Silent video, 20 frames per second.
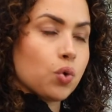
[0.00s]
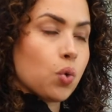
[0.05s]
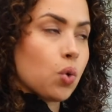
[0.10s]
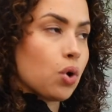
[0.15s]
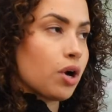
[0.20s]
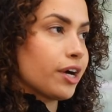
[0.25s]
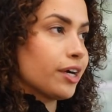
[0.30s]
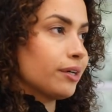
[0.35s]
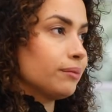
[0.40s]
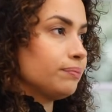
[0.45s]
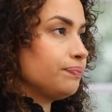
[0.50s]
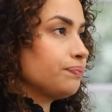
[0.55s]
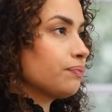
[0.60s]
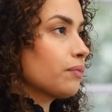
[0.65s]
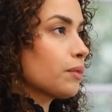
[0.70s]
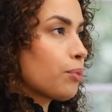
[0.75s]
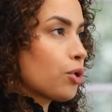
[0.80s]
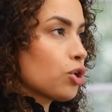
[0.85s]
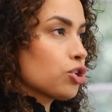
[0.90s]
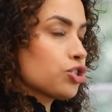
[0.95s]
your
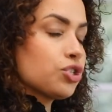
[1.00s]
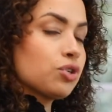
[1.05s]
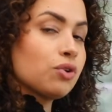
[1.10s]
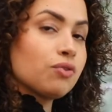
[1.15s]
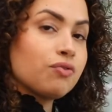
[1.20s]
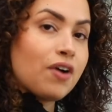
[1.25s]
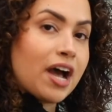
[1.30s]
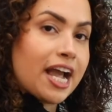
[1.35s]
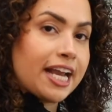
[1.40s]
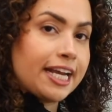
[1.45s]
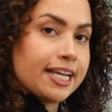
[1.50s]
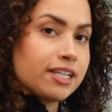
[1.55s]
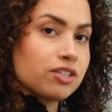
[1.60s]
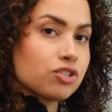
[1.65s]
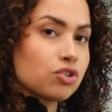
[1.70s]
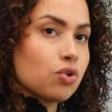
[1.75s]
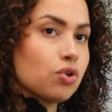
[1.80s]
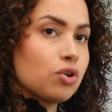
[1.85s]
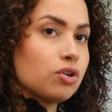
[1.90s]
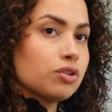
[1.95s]
personal
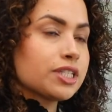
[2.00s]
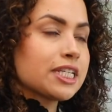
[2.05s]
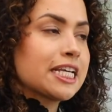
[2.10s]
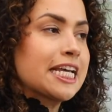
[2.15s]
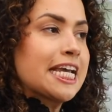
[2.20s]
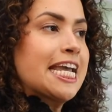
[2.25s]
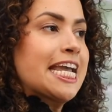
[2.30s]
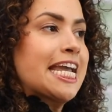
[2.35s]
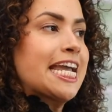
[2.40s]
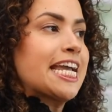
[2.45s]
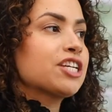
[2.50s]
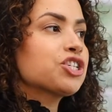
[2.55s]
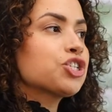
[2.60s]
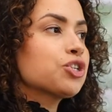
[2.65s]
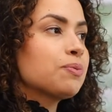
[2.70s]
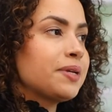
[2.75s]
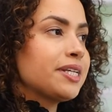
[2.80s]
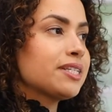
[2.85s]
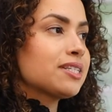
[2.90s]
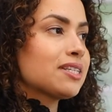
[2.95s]
finance goals, it
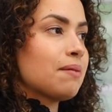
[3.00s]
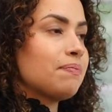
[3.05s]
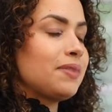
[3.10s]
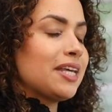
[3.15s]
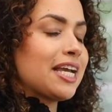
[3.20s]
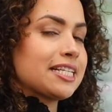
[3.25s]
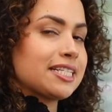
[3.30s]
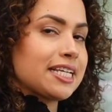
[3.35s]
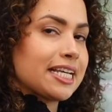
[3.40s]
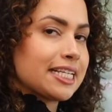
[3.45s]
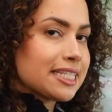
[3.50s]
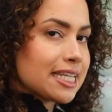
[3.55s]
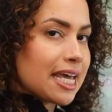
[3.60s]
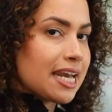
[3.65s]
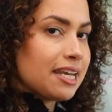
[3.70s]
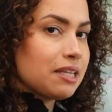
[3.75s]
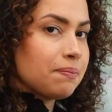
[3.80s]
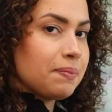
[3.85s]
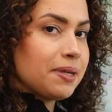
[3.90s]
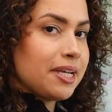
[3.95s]
should be something, as I
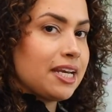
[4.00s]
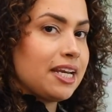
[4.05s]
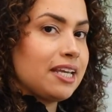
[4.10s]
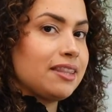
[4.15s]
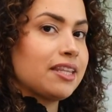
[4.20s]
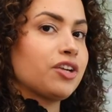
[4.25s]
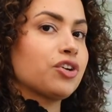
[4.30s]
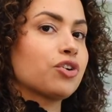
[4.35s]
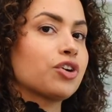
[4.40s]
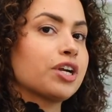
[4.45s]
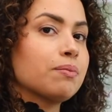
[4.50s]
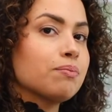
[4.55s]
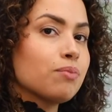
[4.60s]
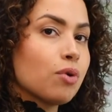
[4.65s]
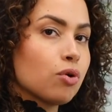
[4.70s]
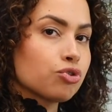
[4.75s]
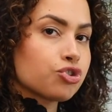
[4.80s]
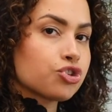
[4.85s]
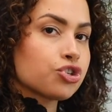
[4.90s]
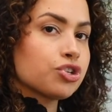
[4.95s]
said in the beginning, that you're
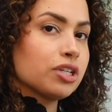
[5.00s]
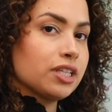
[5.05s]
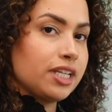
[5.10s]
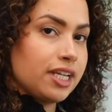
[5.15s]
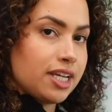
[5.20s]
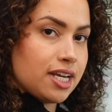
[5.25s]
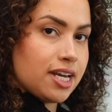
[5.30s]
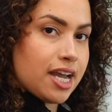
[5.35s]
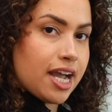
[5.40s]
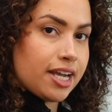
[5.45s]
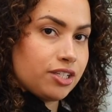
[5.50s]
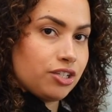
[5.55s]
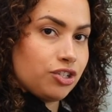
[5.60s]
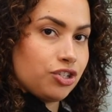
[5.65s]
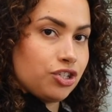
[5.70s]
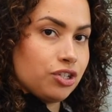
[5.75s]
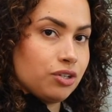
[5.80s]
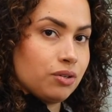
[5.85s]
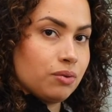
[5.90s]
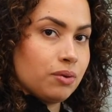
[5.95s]
emotionally
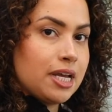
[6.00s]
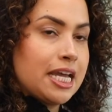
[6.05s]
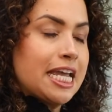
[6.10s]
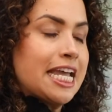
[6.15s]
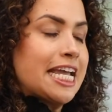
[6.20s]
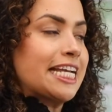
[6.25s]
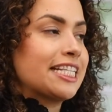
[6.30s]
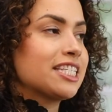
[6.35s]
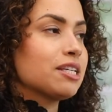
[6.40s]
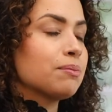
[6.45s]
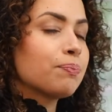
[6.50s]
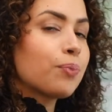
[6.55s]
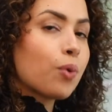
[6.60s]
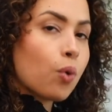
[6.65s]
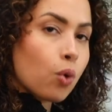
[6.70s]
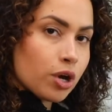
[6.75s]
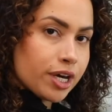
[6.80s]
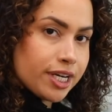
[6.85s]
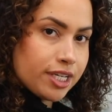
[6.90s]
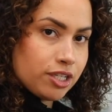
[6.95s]
connected to. It's
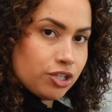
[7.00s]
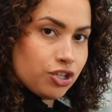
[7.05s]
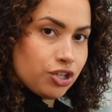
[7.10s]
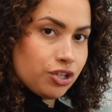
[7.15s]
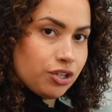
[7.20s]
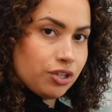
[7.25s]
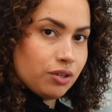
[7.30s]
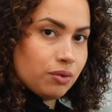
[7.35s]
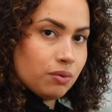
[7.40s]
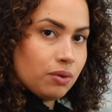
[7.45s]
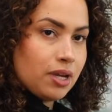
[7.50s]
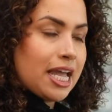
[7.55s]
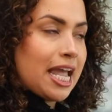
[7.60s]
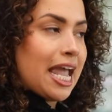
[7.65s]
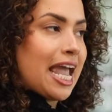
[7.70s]
important to you.